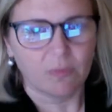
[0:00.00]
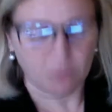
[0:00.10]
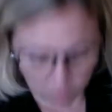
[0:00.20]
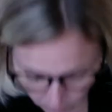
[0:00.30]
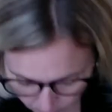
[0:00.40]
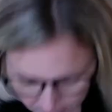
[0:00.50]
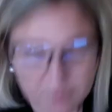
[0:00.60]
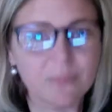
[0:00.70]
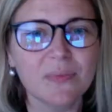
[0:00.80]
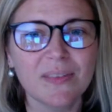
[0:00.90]
Oops.
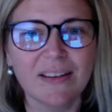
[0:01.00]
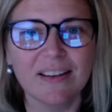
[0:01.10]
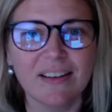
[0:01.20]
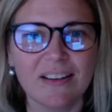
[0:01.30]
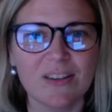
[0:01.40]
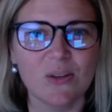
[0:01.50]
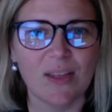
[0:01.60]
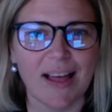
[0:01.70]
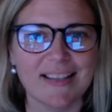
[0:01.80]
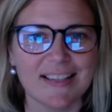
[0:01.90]
So
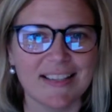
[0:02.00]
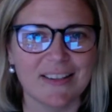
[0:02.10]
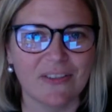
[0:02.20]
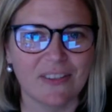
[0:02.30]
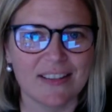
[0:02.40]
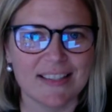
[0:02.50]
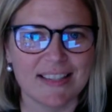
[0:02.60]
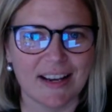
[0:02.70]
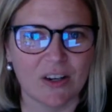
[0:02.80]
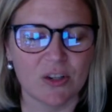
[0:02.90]
that's the difference
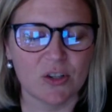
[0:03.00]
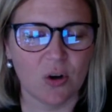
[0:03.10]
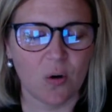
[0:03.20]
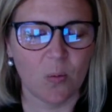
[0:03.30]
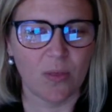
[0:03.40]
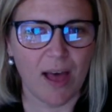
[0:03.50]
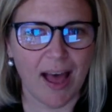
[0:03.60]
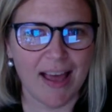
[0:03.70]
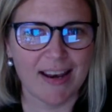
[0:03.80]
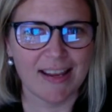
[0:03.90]
there. So
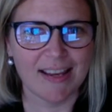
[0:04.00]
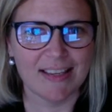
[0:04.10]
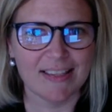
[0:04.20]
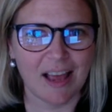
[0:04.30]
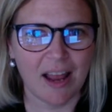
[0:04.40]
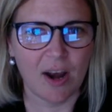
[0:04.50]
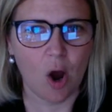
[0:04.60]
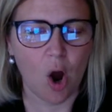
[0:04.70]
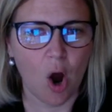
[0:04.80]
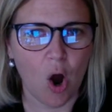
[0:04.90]
that is an
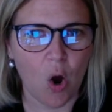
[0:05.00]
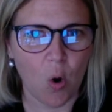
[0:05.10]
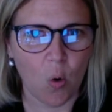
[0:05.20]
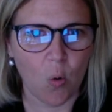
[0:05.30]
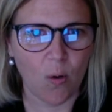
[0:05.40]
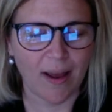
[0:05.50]
O.